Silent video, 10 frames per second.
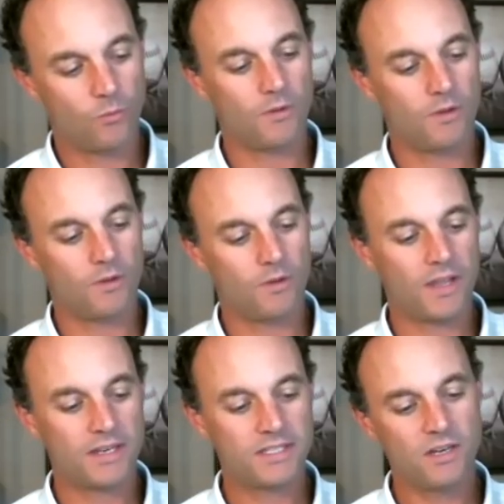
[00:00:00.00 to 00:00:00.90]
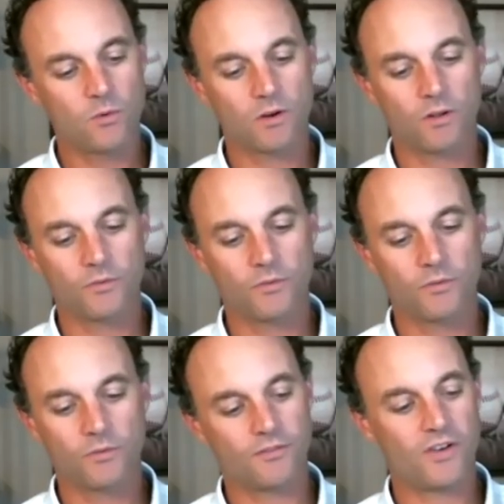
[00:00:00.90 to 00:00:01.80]
in the IT world, they
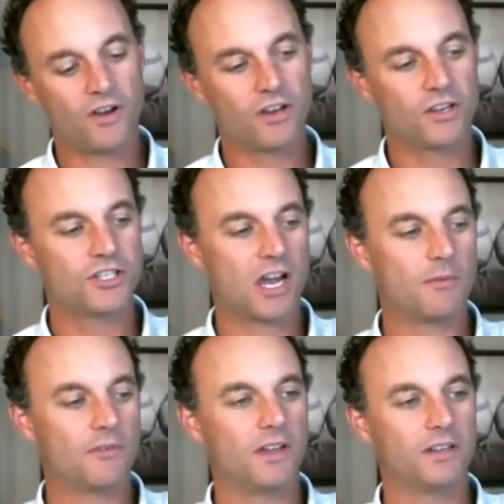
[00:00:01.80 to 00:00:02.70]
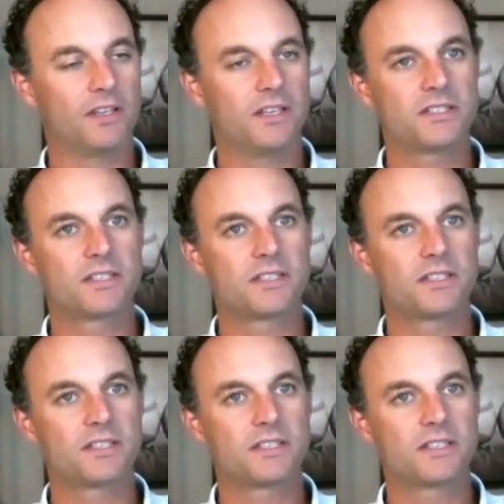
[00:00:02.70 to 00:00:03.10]
did a very good job of at least